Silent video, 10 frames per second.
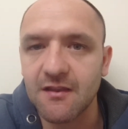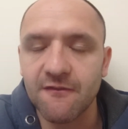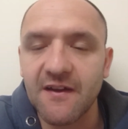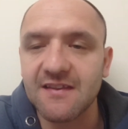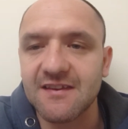The
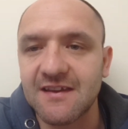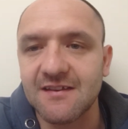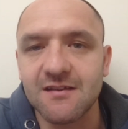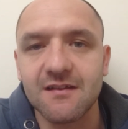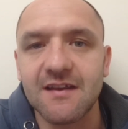fact
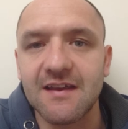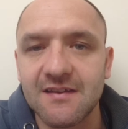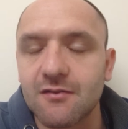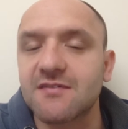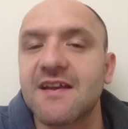is, he
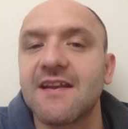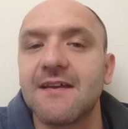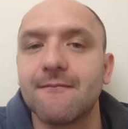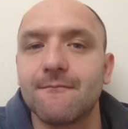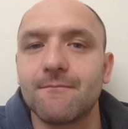still said
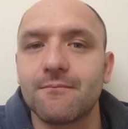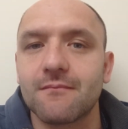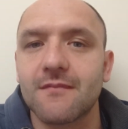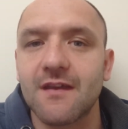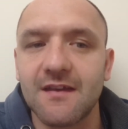it.
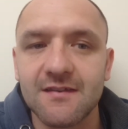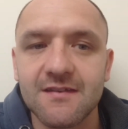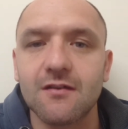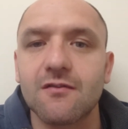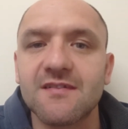He
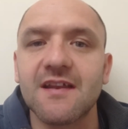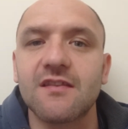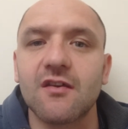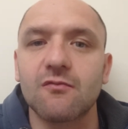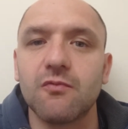still said
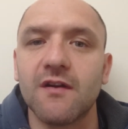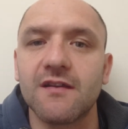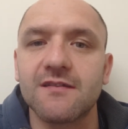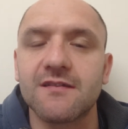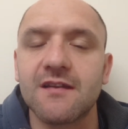those
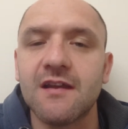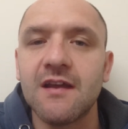words.